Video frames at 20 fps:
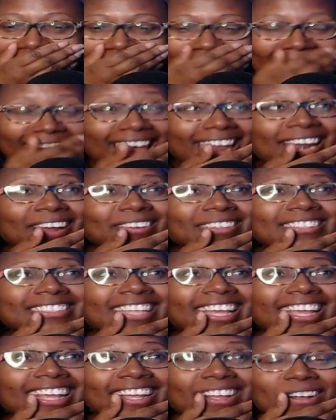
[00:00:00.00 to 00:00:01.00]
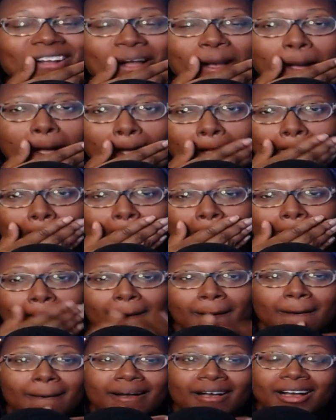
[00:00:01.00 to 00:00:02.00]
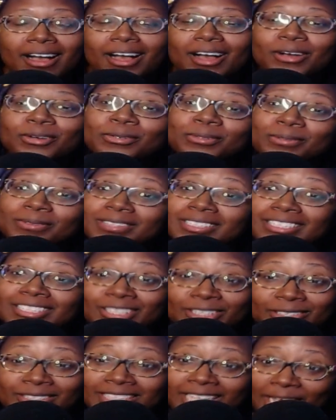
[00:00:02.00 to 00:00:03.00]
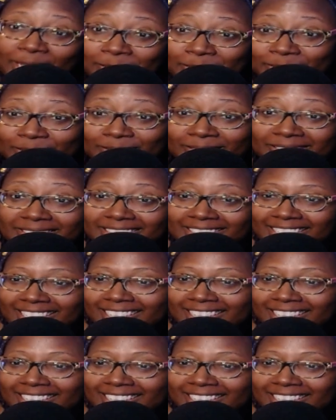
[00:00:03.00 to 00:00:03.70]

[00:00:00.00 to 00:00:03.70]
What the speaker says: And I was like, "Oh, the turntables."